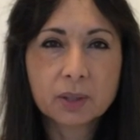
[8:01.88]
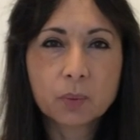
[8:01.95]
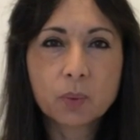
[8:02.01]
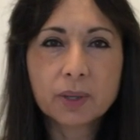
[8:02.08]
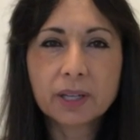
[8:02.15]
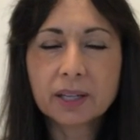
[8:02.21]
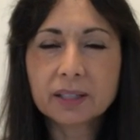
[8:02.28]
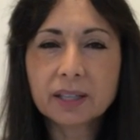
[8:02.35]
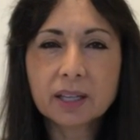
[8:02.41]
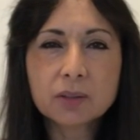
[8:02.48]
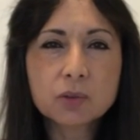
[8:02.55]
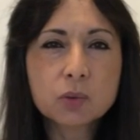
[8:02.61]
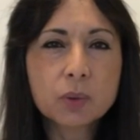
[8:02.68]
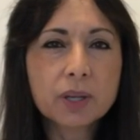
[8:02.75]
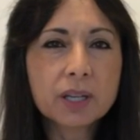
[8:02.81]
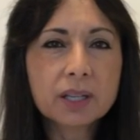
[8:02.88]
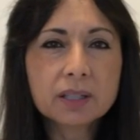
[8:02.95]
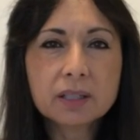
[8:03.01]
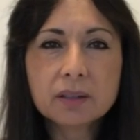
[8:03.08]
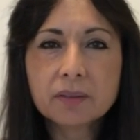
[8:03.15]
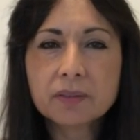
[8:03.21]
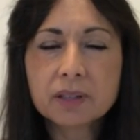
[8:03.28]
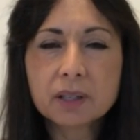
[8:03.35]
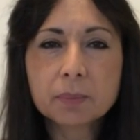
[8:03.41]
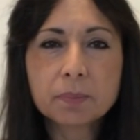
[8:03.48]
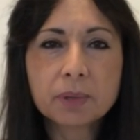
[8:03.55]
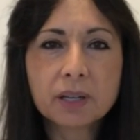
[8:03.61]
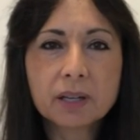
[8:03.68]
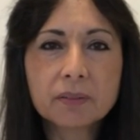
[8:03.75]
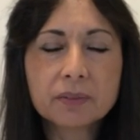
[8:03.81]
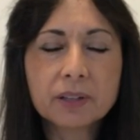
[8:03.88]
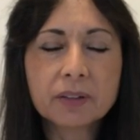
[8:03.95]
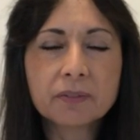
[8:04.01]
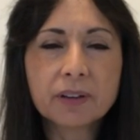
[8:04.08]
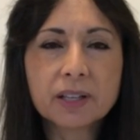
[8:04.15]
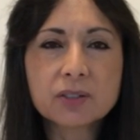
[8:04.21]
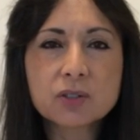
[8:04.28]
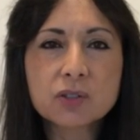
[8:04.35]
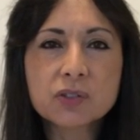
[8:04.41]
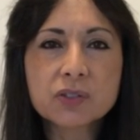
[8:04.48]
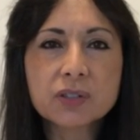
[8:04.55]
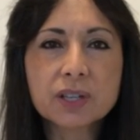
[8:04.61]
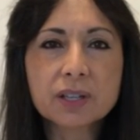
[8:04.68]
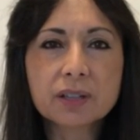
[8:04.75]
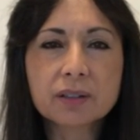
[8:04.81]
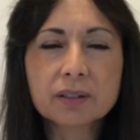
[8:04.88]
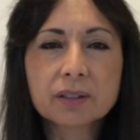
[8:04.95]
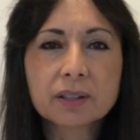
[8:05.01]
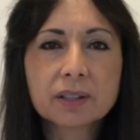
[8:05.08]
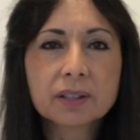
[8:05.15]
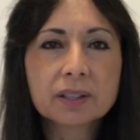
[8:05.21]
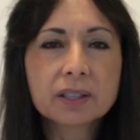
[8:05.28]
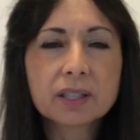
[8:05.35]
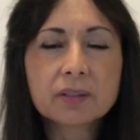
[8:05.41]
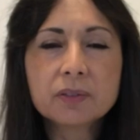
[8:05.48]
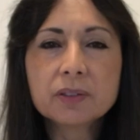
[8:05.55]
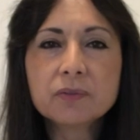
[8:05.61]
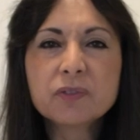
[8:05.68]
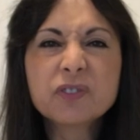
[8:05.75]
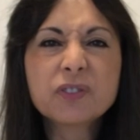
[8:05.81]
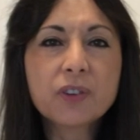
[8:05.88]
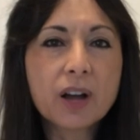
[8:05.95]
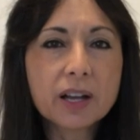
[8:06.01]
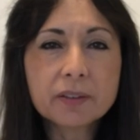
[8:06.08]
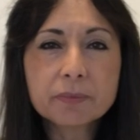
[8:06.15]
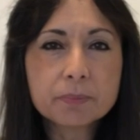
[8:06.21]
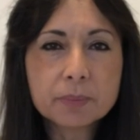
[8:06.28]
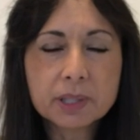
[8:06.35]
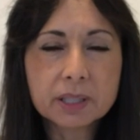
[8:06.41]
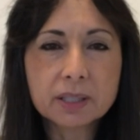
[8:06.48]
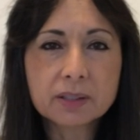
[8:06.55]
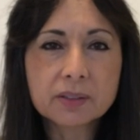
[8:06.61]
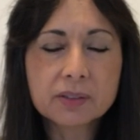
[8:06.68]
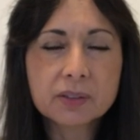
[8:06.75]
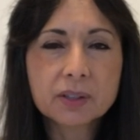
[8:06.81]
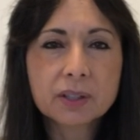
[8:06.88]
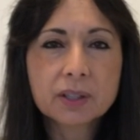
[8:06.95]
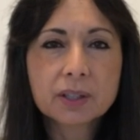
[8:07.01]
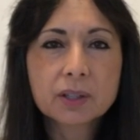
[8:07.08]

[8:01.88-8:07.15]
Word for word: When I can't do any of the above, if I just take even five minutes